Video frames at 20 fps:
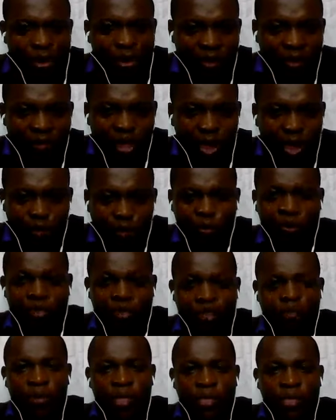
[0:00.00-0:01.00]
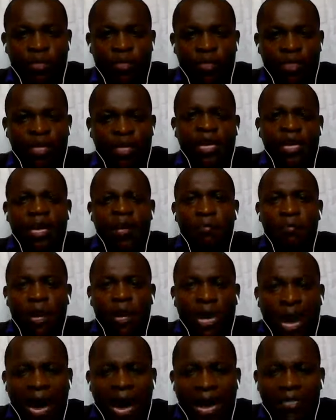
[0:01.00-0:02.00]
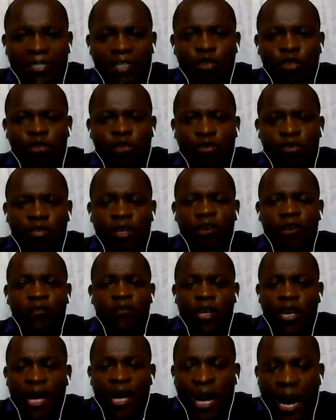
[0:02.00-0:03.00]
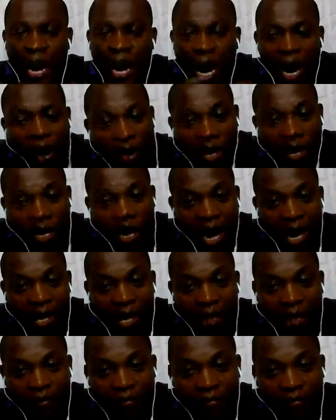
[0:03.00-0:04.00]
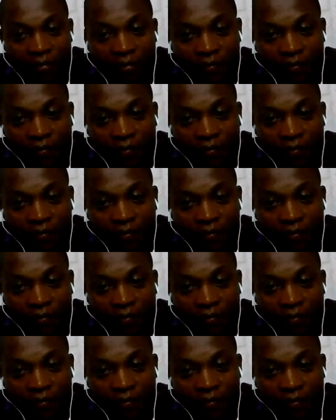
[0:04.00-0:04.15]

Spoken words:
to take responsibility by asking yourself, how can I?